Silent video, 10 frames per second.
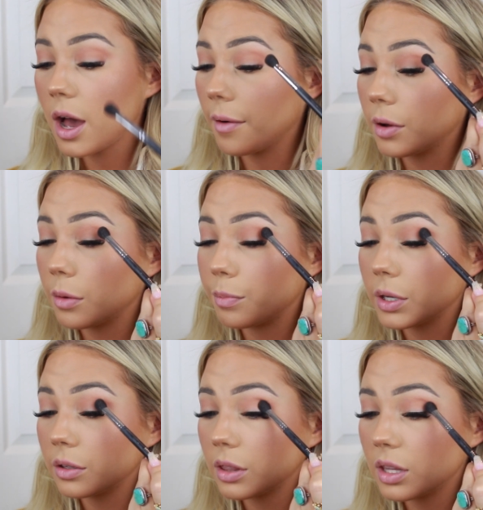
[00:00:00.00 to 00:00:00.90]
I wanna
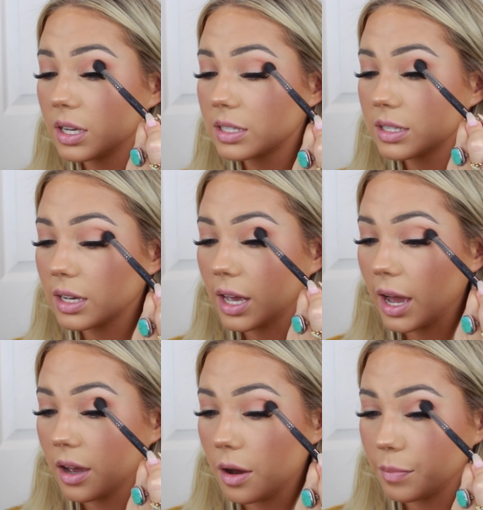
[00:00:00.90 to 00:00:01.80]
build this
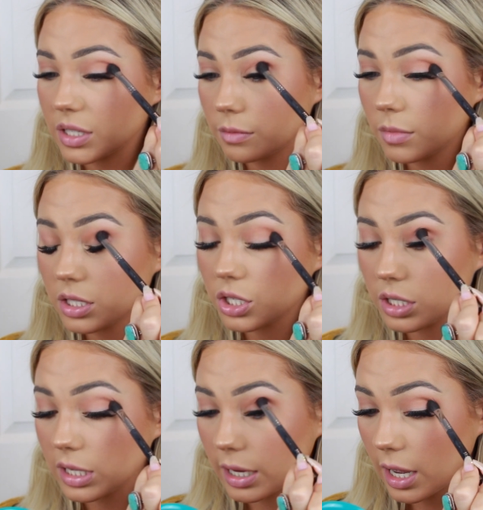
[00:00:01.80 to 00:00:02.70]
guy up as much
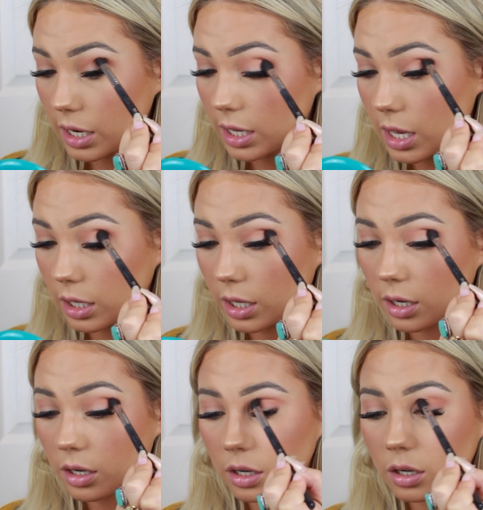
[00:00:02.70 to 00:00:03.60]
as I kinda
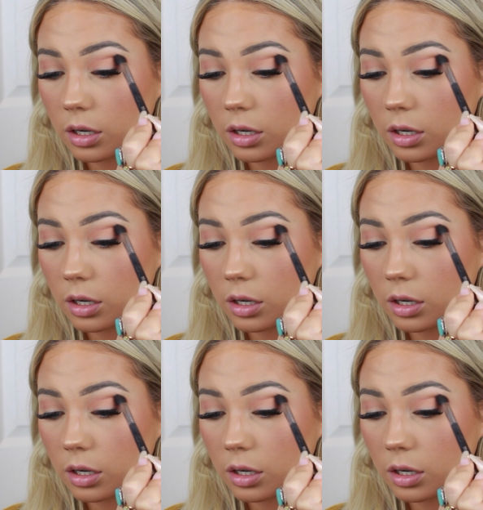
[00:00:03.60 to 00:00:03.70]
can.